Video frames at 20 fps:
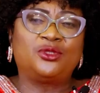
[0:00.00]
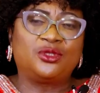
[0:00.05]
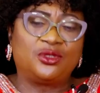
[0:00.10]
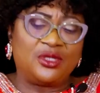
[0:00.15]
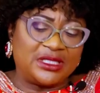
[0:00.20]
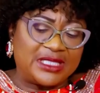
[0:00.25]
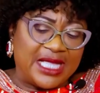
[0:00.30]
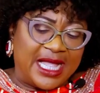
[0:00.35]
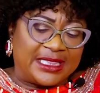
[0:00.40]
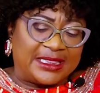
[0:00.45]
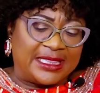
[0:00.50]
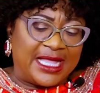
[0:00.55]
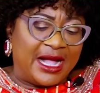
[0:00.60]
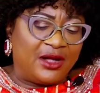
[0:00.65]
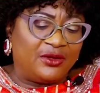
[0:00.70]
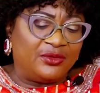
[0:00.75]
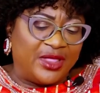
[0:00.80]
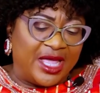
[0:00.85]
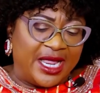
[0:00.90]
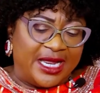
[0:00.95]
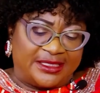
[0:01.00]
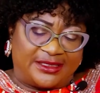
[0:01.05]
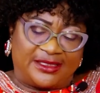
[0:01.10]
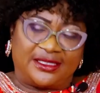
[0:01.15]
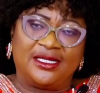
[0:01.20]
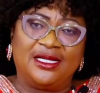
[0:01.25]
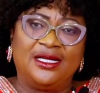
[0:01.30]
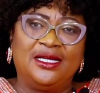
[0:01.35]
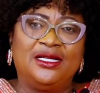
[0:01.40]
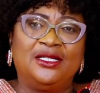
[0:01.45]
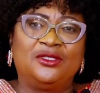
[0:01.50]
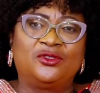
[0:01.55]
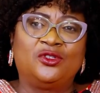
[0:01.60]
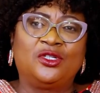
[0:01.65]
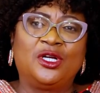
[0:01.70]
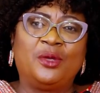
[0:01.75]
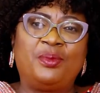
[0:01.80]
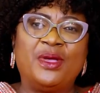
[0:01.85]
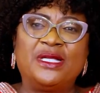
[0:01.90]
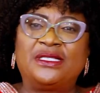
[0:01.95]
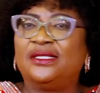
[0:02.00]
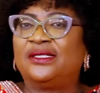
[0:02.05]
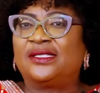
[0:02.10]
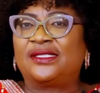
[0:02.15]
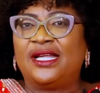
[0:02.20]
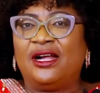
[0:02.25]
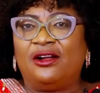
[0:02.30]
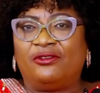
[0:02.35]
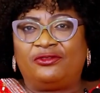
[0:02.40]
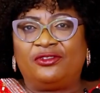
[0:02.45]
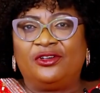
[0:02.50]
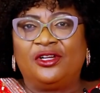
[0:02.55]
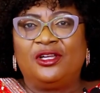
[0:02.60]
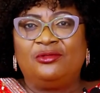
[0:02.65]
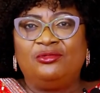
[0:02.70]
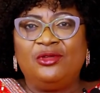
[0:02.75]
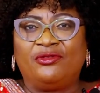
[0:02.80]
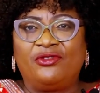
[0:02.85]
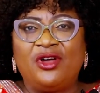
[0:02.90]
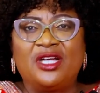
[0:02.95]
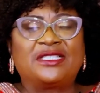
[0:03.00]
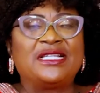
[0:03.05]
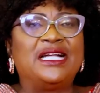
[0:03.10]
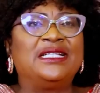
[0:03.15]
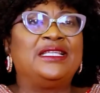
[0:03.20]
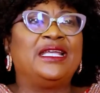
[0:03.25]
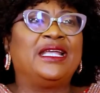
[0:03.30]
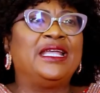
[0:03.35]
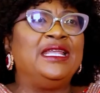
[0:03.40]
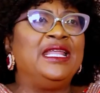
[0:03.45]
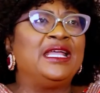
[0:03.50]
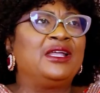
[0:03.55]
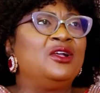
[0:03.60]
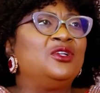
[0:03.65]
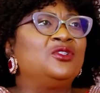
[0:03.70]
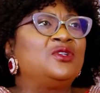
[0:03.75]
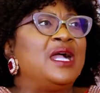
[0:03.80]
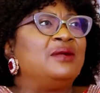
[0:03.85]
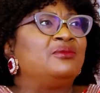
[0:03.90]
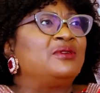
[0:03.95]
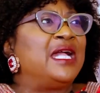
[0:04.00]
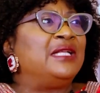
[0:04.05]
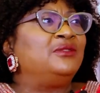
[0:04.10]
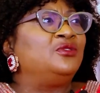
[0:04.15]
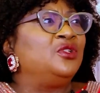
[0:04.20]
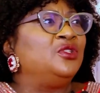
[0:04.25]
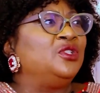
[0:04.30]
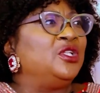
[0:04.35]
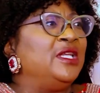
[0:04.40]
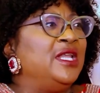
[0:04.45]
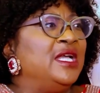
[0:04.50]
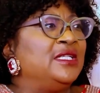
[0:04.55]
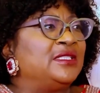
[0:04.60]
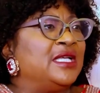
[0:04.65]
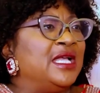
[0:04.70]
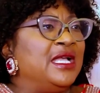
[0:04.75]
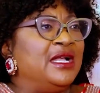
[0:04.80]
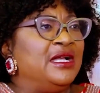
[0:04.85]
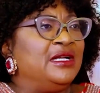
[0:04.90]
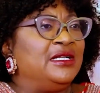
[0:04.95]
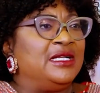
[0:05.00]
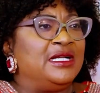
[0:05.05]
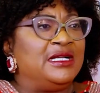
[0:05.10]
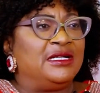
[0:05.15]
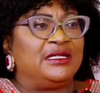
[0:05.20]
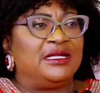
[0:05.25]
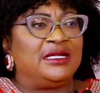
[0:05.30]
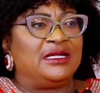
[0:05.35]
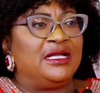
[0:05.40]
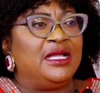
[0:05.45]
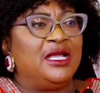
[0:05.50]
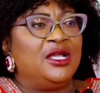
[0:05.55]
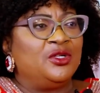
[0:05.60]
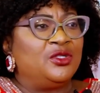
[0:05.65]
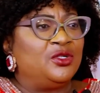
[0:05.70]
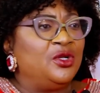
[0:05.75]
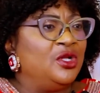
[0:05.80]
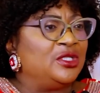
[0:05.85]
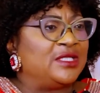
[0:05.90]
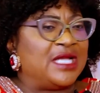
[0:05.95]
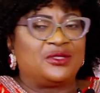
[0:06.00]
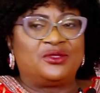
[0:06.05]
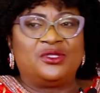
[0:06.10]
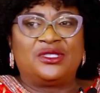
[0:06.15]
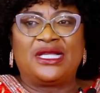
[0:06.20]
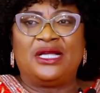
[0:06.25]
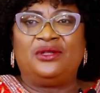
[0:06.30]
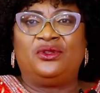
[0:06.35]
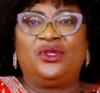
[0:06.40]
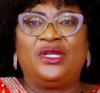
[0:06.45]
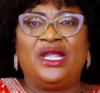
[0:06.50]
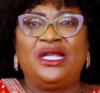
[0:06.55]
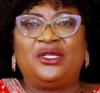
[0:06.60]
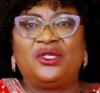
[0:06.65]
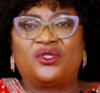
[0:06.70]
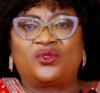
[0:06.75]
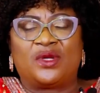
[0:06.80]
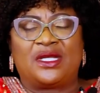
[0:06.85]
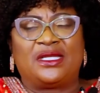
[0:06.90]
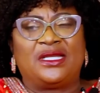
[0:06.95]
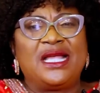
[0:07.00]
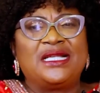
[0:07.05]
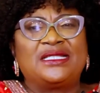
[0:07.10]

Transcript: we should not allow this to repeat itself. Before I start taking the girls, can't donate clothes that you said, donate this one.